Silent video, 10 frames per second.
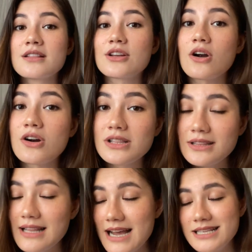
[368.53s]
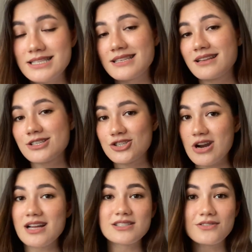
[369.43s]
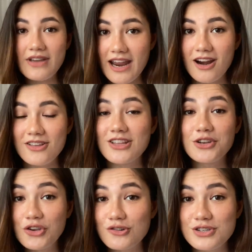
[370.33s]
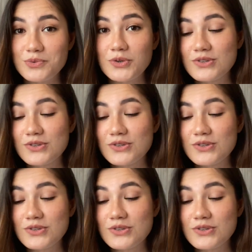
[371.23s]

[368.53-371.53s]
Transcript: there are less strands of hair than usual.